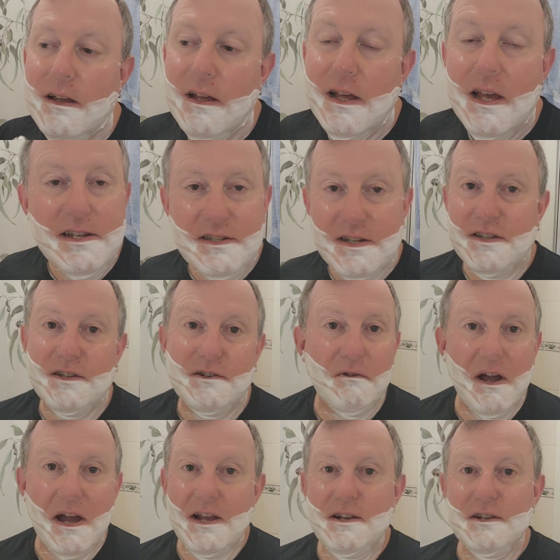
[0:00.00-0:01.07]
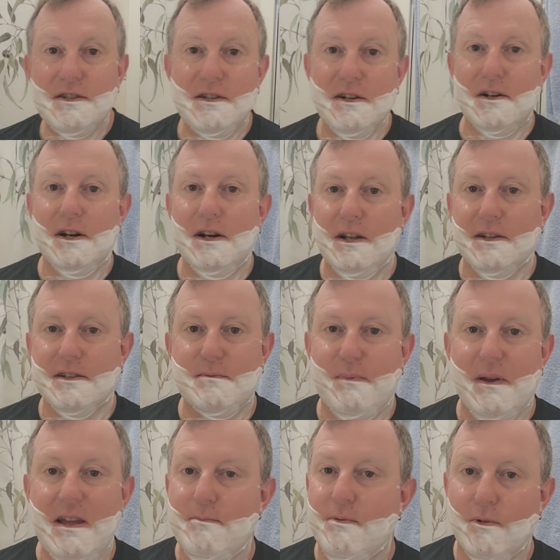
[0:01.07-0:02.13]
It's a strange silence,
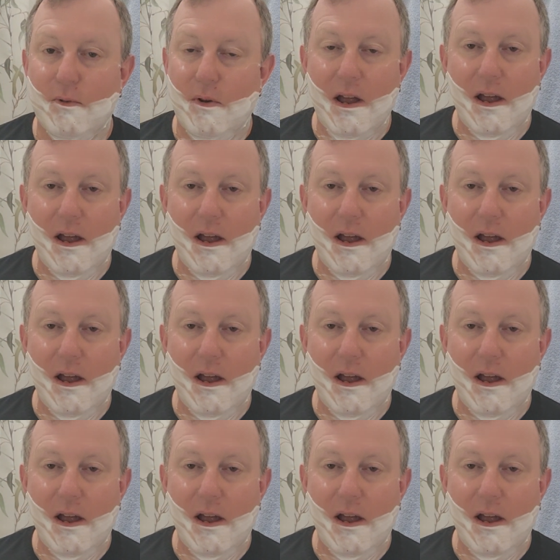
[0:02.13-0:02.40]
people.